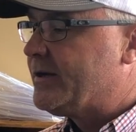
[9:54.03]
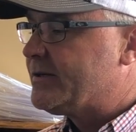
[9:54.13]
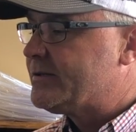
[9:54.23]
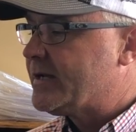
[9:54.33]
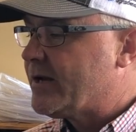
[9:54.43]
to
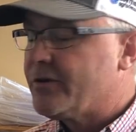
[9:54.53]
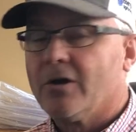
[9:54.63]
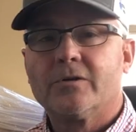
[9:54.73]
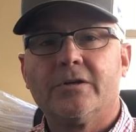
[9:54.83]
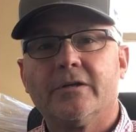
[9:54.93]
sit down and
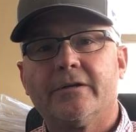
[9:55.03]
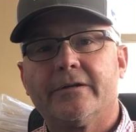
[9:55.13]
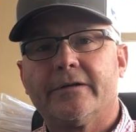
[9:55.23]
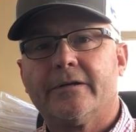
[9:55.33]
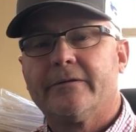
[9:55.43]
talk to you
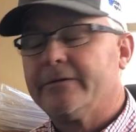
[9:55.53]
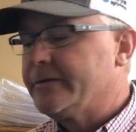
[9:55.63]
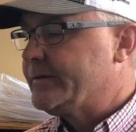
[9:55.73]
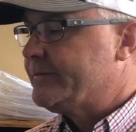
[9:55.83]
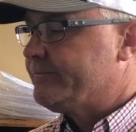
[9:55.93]
and
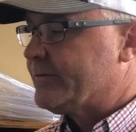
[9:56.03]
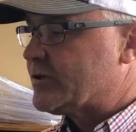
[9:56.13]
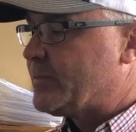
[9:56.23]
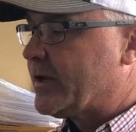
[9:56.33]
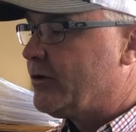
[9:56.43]

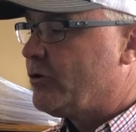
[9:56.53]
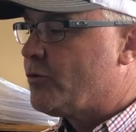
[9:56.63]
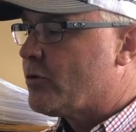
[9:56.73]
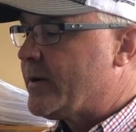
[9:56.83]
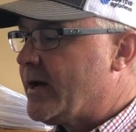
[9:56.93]
explain a little
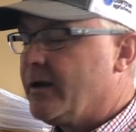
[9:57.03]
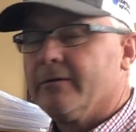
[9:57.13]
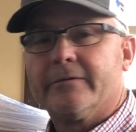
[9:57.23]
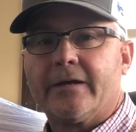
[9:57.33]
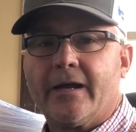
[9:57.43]
more about
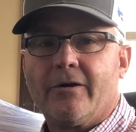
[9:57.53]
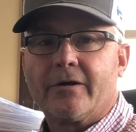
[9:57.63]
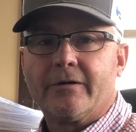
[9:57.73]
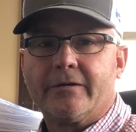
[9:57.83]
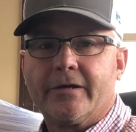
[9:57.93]
it and how
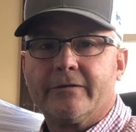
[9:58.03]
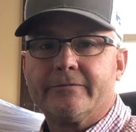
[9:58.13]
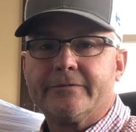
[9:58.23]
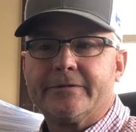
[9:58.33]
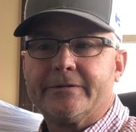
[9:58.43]

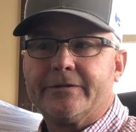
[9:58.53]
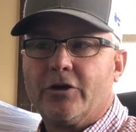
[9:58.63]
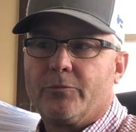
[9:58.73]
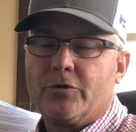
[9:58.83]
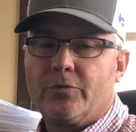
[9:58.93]

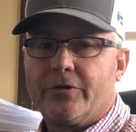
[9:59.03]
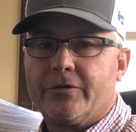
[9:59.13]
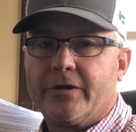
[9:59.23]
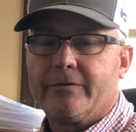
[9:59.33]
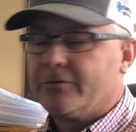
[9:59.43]
help you with
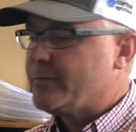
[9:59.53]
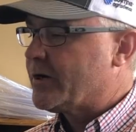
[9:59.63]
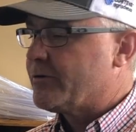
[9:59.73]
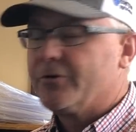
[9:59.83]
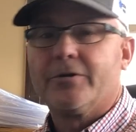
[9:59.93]
your
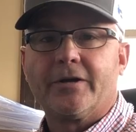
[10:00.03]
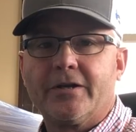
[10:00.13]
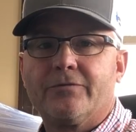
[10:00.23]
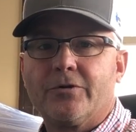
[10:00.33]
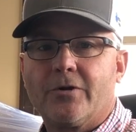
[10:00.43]
micronutrient
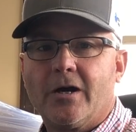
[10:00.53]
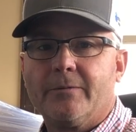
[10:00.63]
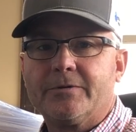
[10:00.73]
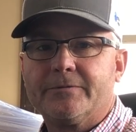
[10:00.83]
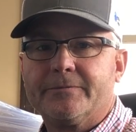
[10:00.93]
needs for your
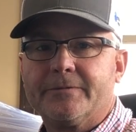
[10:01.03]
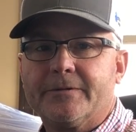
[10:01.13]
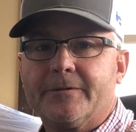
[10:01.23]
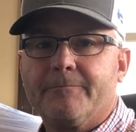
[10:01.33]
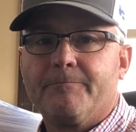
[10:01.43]
crops.
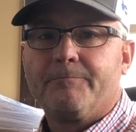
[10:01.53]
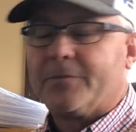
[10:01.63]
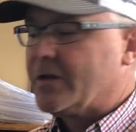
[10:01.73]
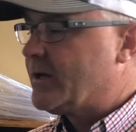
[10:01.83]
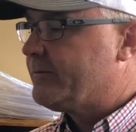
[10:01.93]

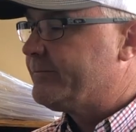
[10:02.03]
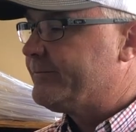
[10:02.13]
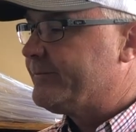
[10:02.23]
Again,